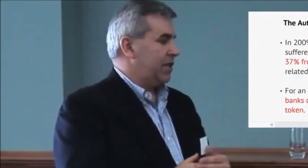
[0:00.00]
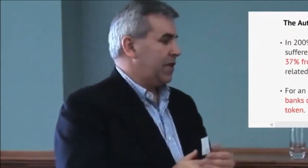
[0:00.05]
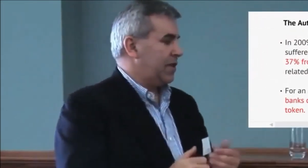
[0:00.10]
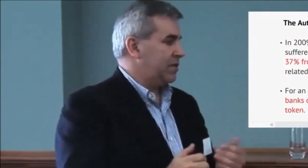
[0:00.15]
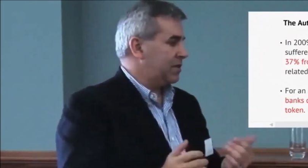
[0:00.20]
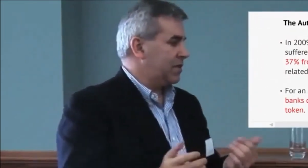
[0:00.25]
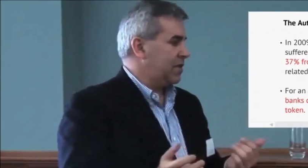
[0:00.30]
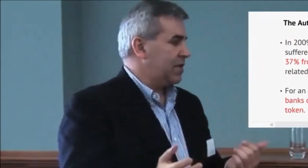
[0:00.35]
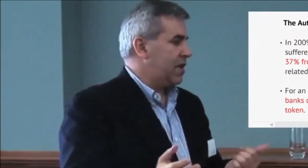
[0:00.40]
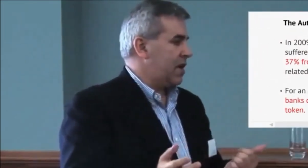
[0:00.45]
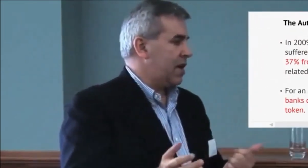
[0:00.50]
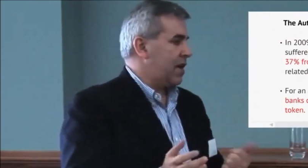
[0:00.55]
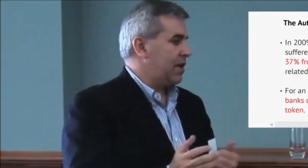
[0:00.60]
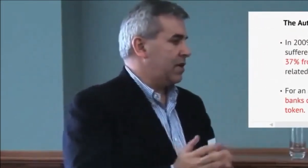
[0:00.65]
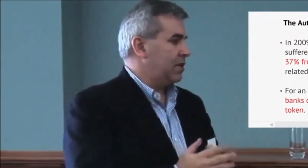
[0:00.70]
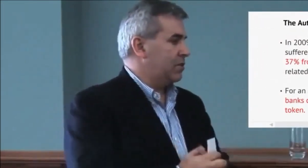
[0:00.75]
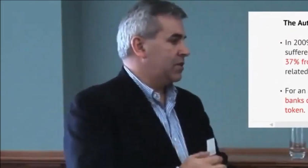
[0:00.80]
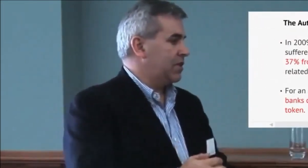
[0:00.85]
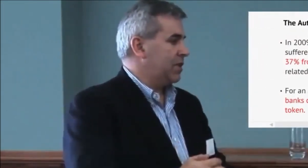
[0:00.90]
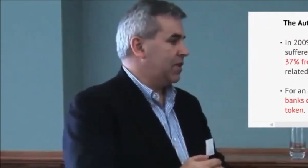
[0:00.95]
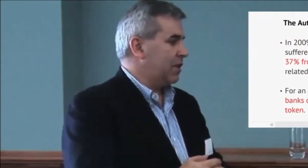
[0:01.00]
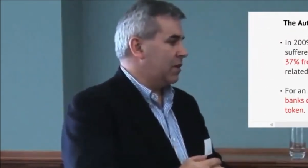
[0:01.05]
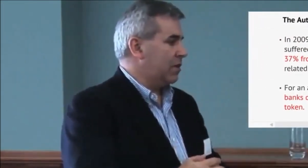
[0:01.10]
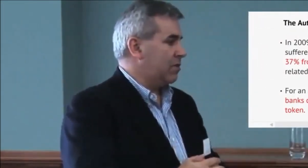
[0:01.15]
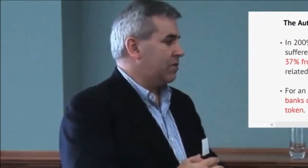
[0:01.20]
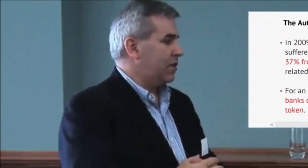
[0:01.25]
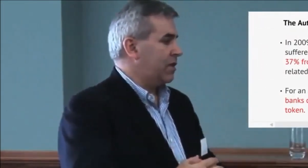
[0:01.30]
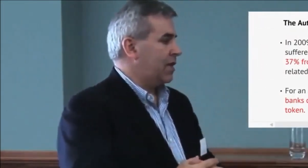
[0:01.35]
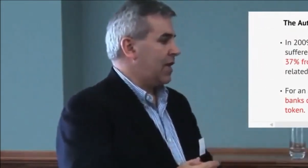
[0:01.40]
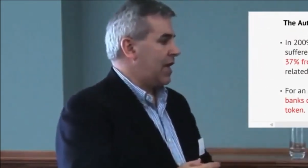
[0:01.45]
2009, there was a little
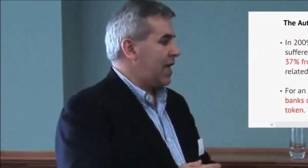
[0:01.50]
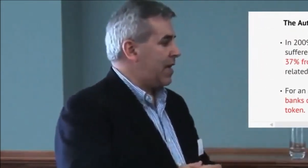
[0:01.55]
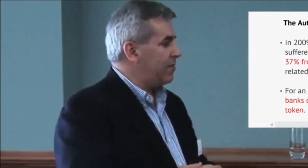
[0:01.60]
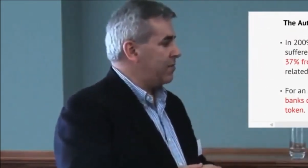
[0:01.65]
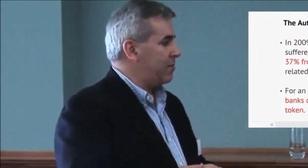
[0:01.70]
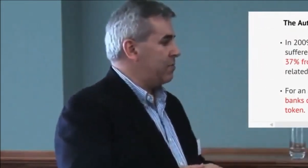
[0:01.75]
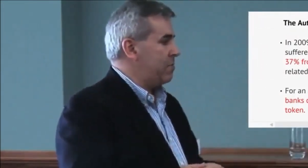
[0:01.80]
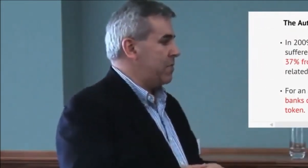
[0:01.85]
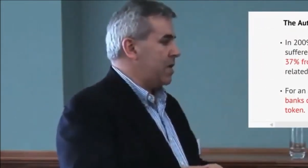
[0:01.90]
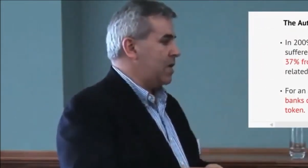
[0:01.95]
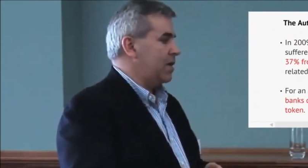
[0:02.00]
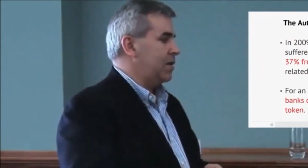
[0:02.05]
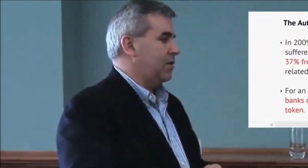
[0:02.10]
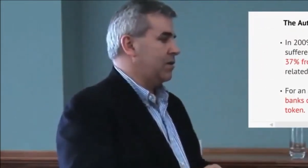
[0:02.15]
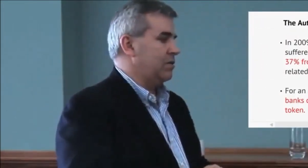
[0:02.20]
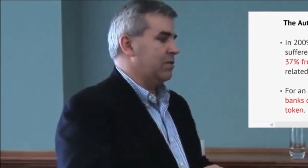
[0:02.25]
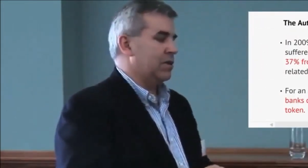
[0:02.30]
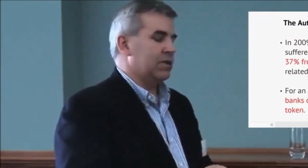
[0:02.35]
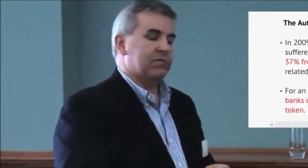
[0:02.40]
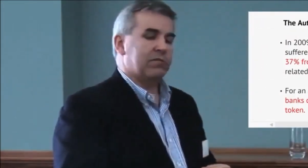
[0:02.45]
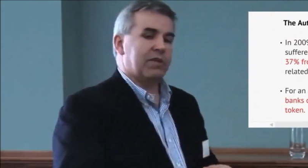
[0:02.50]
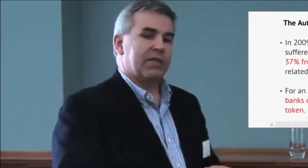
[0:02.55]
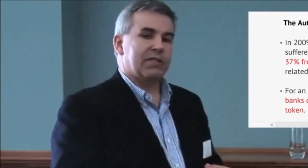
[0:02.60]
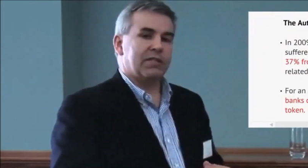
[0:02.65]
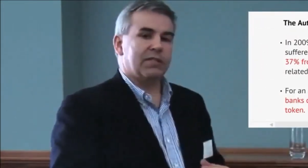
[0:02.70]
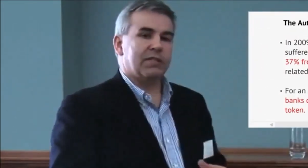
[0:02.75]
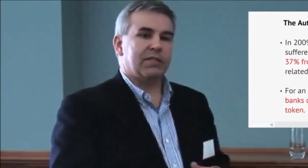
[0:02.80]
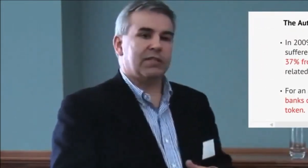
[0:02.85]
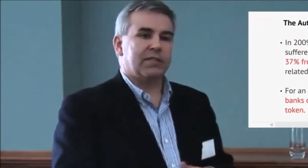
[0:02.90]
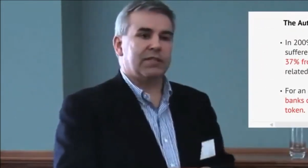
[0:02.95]
over 11 million US
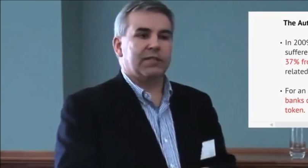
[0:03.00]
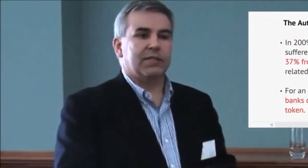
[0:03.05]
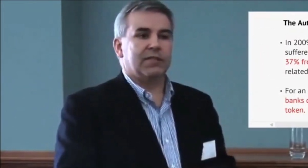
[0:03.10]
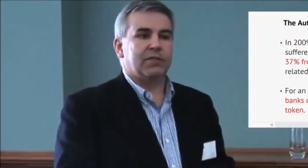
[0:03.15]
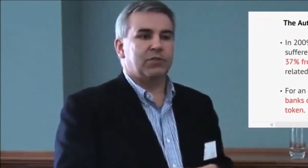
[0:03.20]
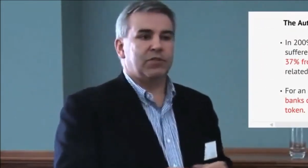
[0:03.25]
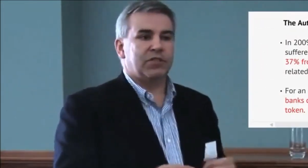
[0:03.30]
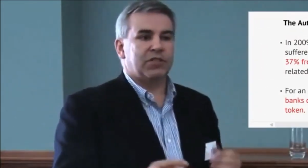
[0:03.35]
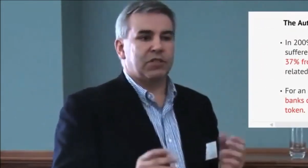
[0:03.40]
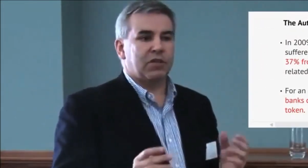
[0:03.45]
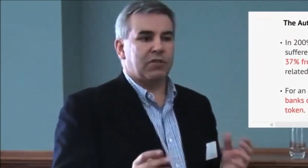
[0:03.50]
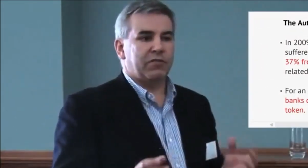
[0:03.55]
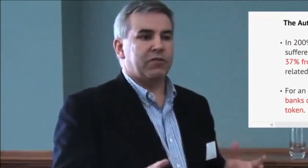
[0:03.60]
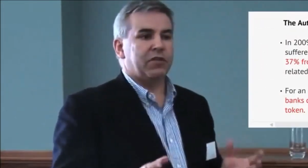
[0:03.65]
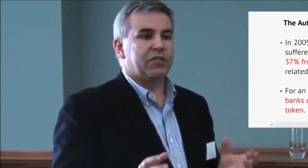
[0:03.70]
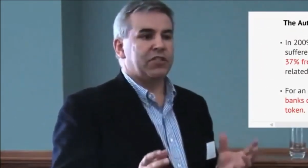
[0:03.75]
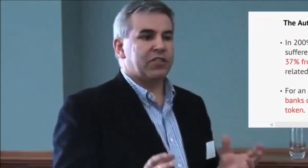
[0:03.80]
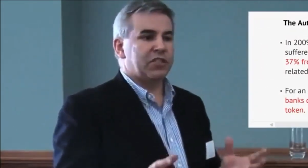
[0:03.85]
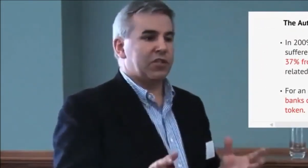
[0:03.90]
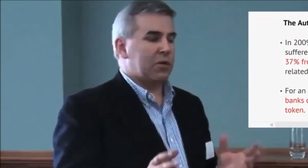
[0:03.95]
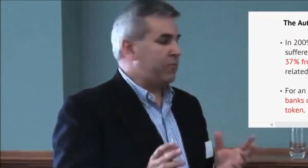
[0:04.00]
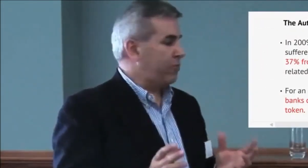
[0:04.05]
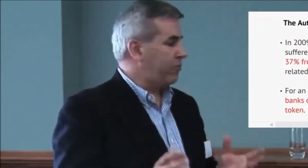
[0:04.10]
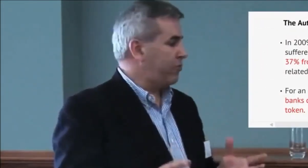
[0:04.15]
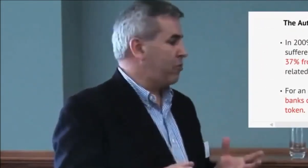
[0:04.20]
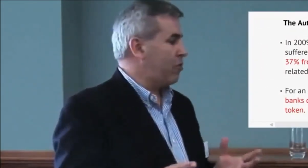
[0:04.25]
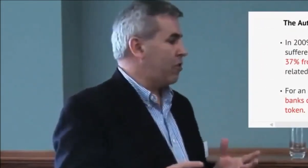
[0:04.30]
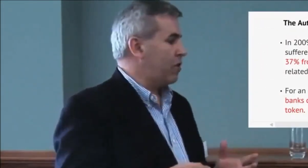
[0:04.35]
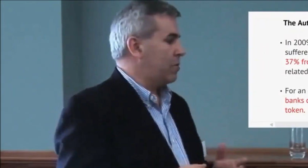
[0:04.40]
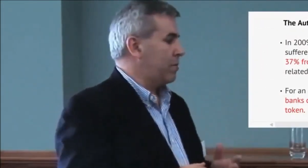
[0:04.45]
residents who suffered some
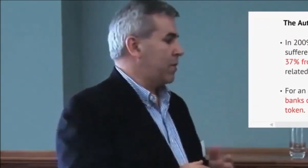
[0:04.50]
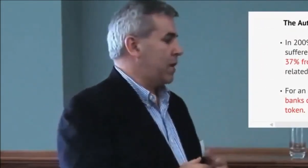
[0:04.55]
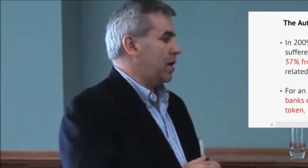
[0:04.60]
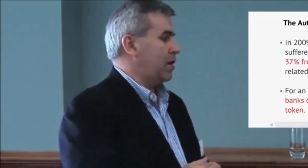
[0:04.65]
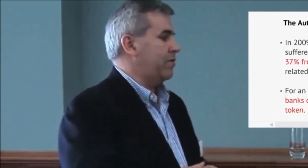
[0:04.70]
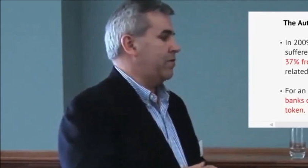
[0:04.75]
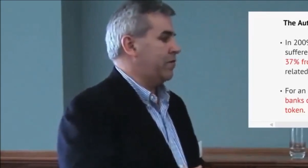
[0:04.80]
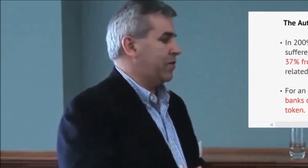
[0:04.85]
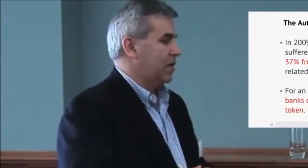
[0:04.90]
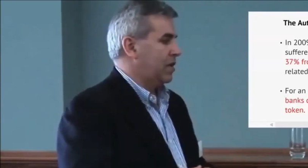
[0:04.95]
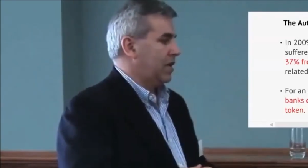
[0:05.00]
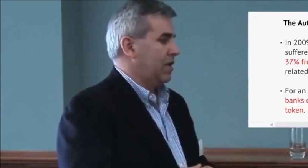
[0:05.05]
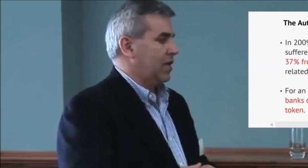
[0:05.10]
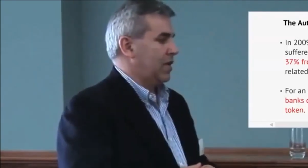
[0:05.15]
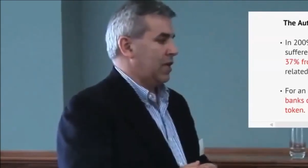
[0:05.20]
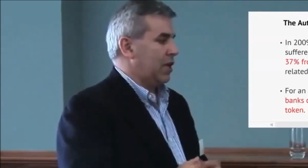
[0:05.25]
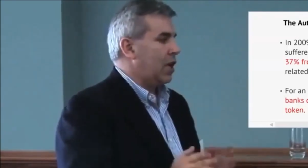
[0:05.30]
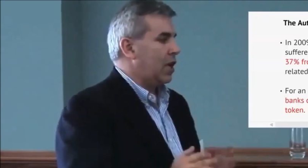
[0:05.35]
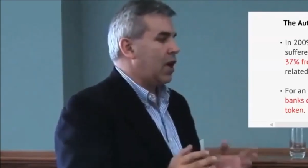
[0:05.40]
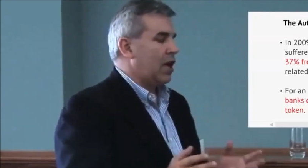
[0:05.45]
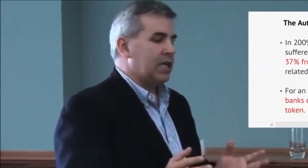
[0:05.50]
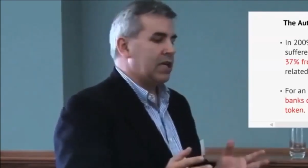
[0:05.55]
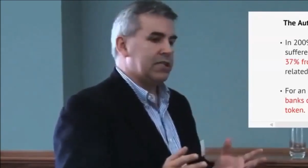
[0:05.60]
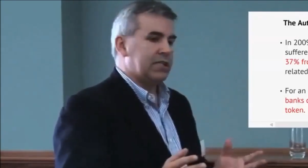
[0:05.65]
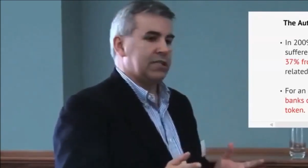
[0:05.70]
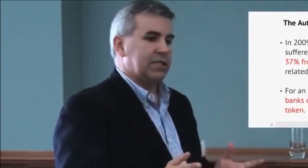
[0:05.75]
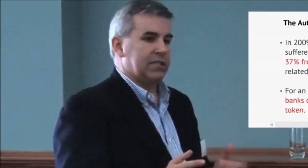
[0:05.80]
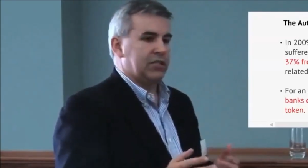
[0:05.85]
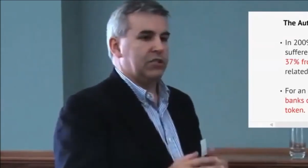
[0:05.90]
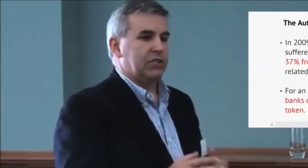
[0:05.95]
form of
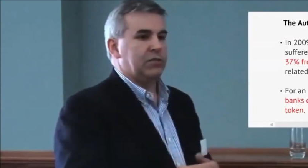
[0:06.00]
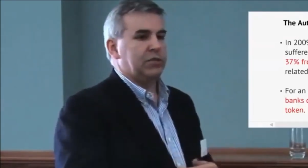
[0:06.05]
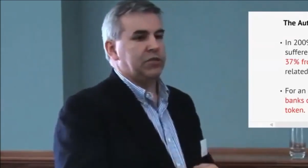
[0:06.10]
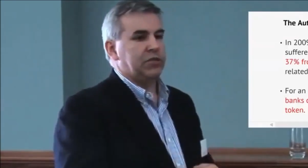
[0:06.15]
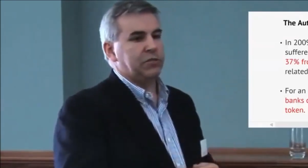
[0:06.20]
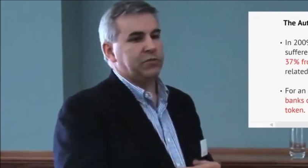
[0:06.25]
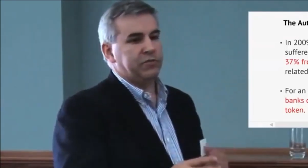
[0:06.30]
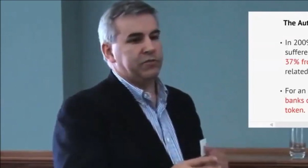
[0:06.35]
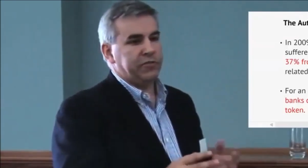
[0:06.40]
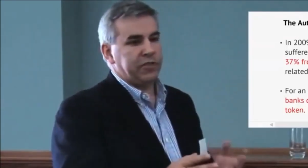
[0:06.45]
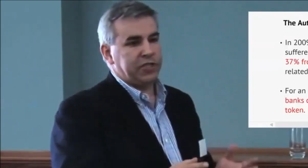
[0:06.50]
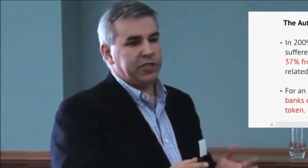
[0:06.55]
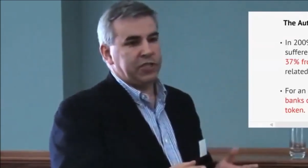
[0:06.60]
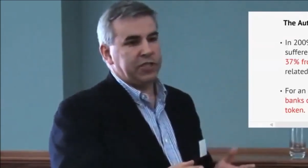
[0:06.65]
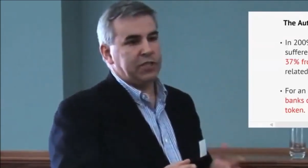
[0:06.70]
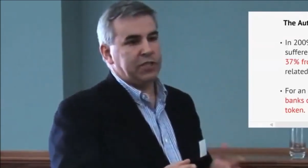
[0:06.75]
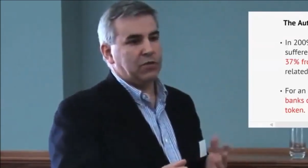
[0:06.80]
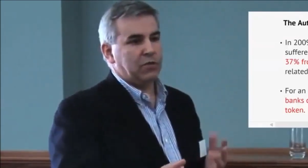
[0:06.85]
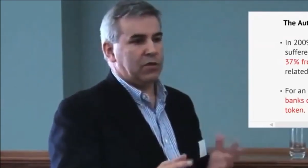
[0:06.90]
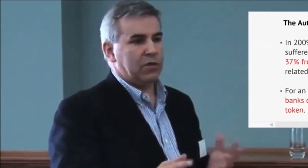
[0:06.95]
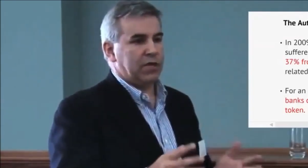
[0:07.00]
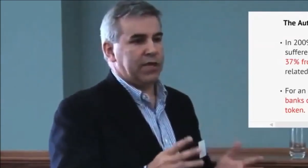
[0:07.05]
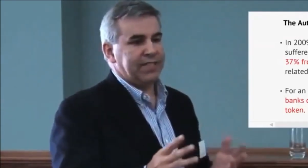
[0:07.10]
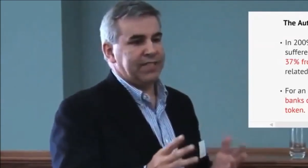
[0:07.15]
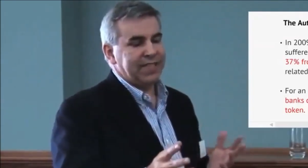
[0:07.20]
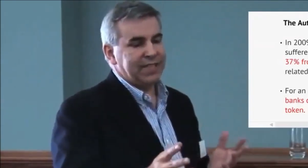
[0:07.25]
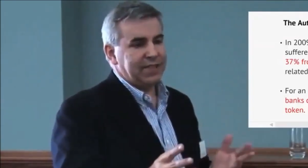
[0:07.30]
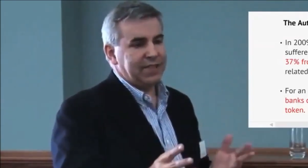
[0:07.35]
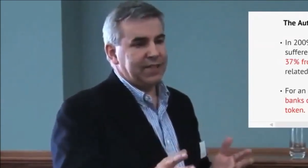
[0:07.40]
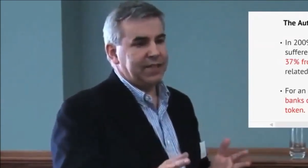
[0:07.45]
loss due to phishing or
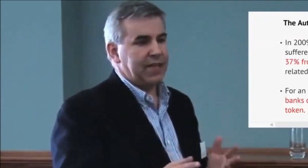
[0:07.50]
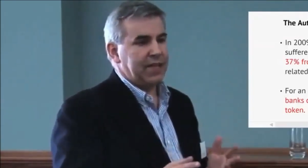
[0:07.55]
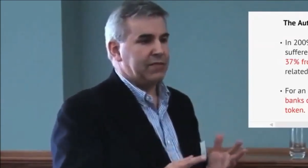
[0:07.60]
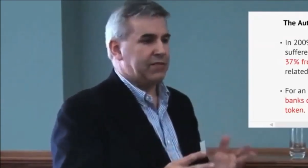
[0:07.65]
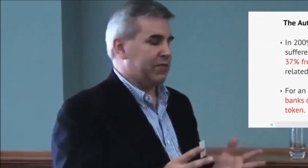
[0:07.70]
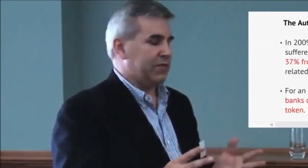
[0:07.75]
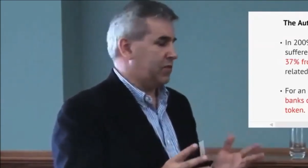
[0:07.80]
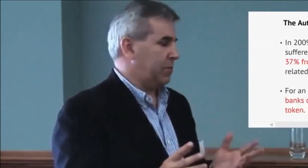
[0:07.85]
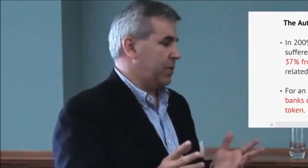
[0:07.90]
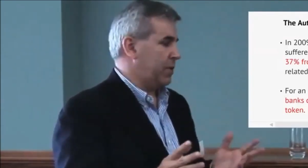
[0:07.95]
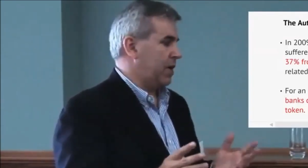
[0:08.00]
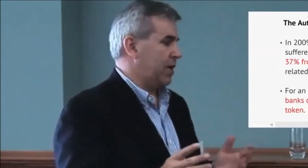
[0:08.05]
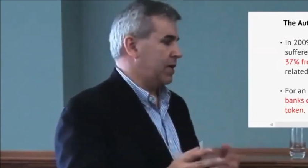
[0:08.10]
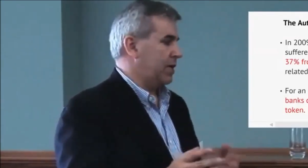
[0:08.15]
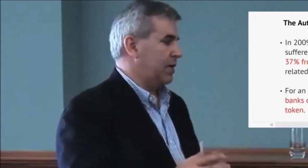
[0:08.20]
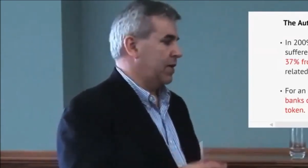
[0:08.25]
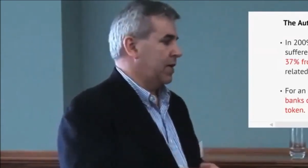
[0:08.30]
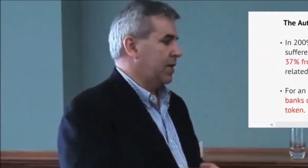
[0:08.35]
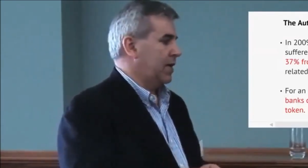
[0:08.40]
identity theft of some kind.